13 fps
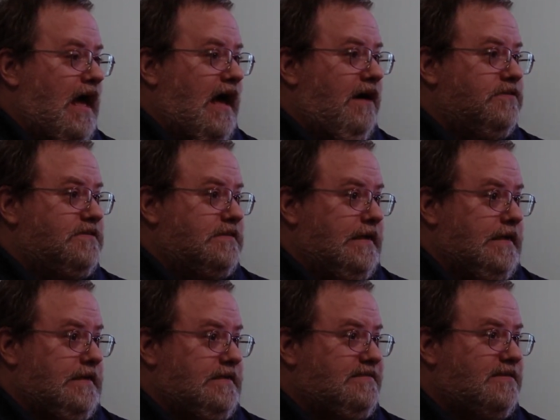I was
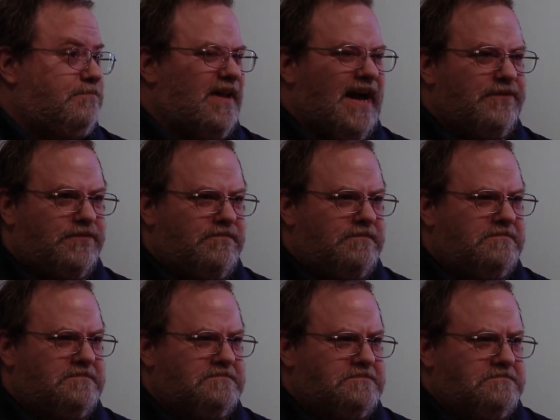like, supply room?
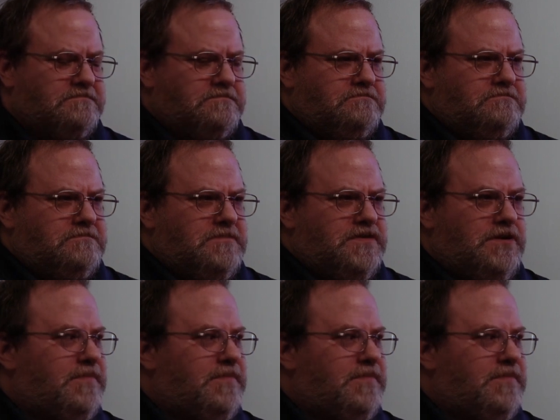You